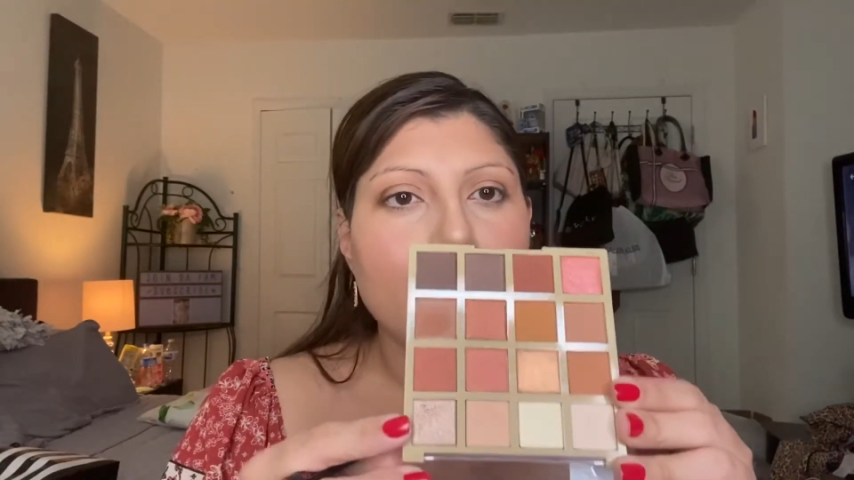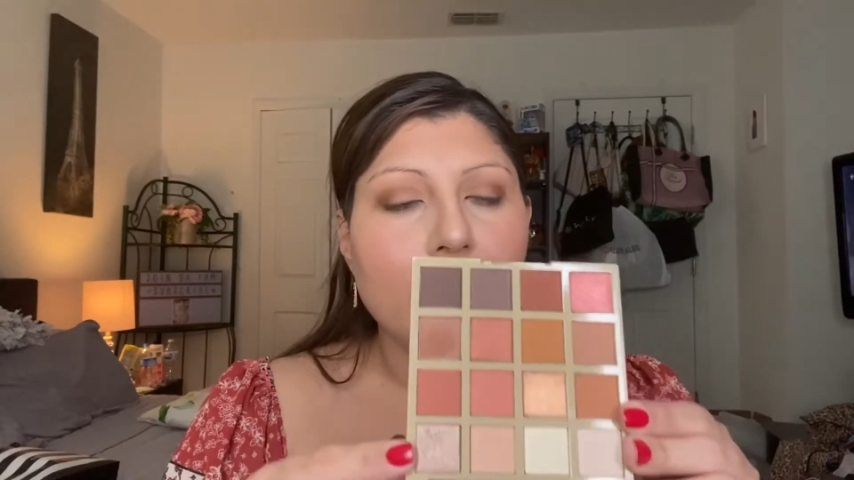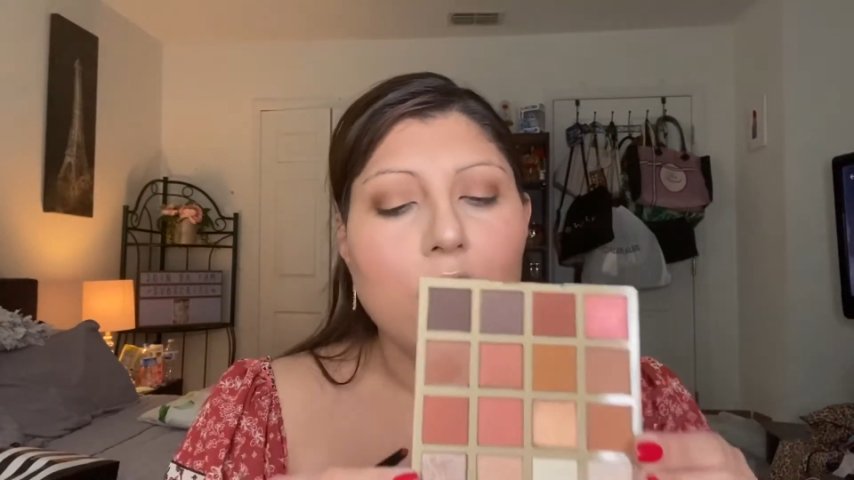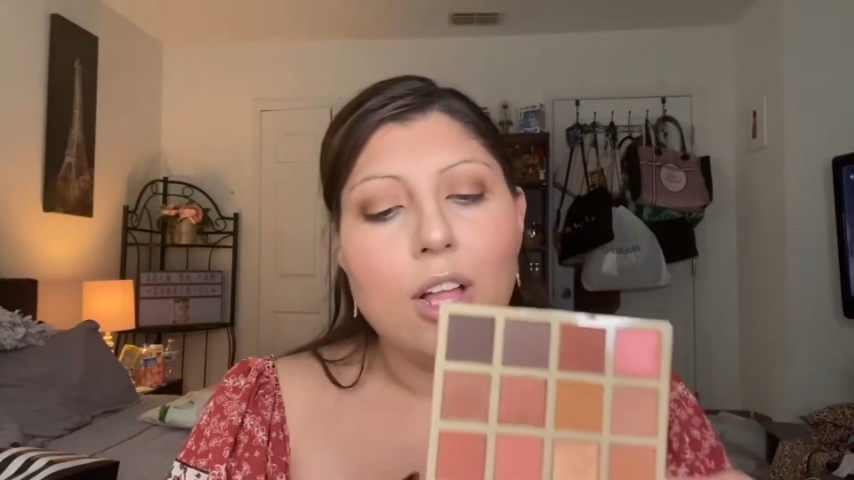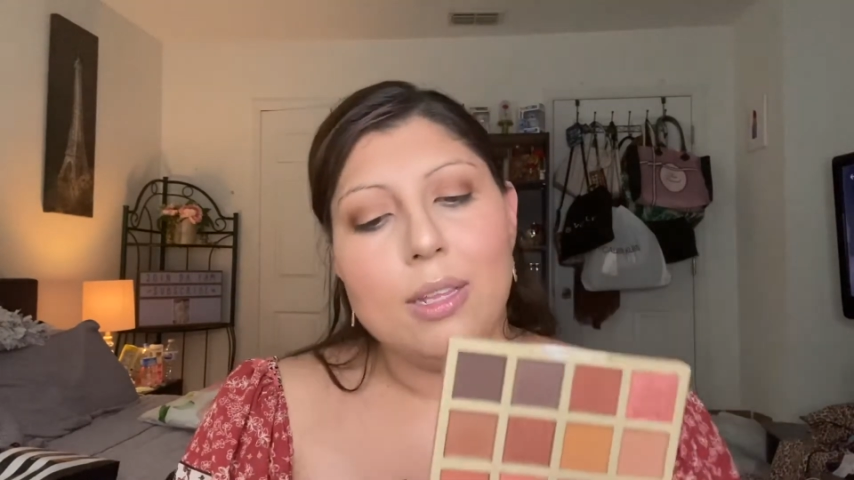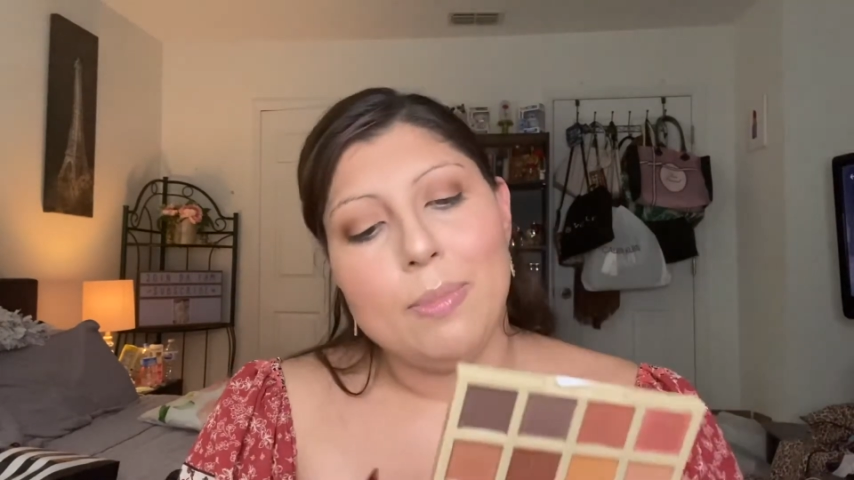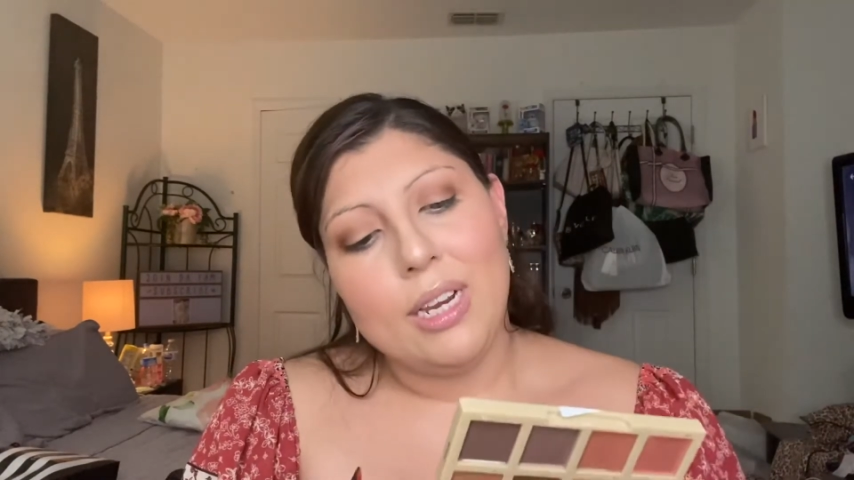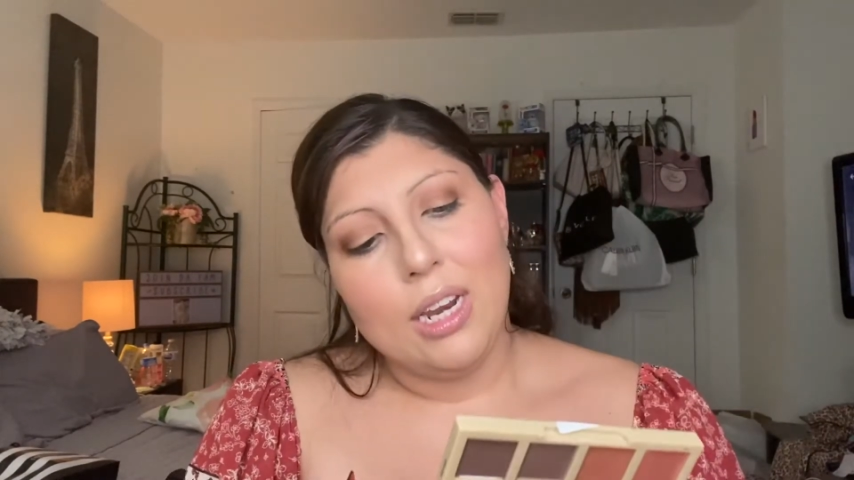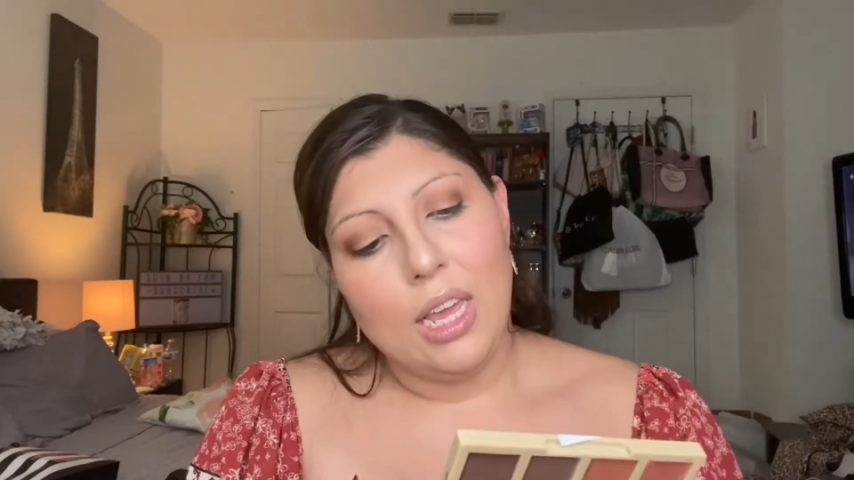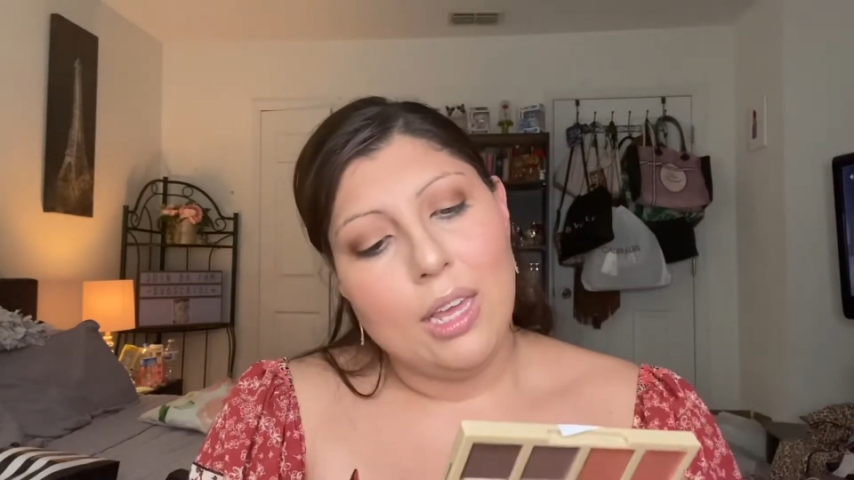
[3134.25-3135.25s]
It's calling my
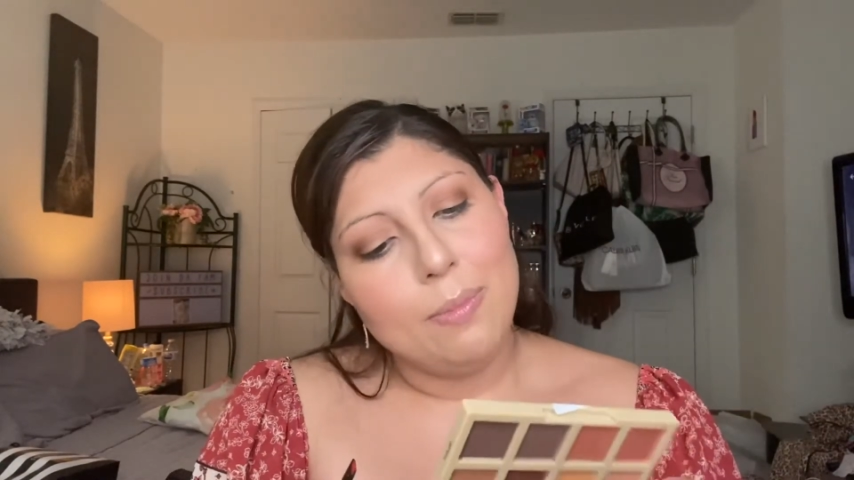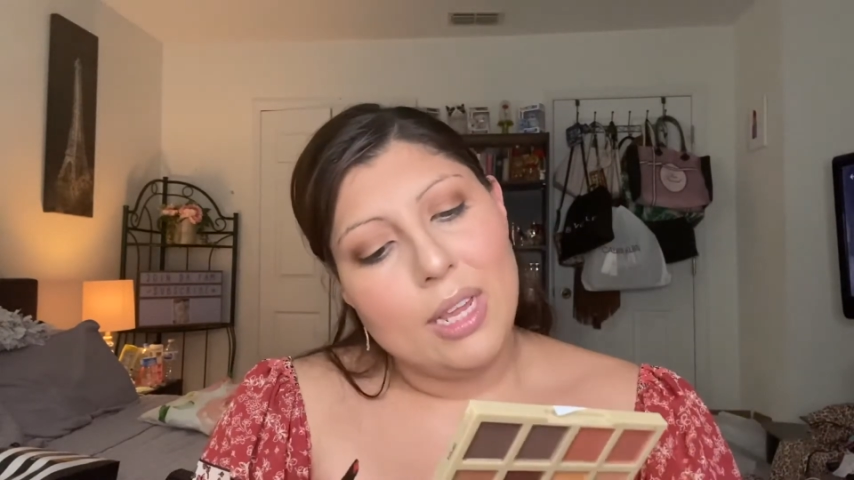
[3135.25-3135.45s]
name,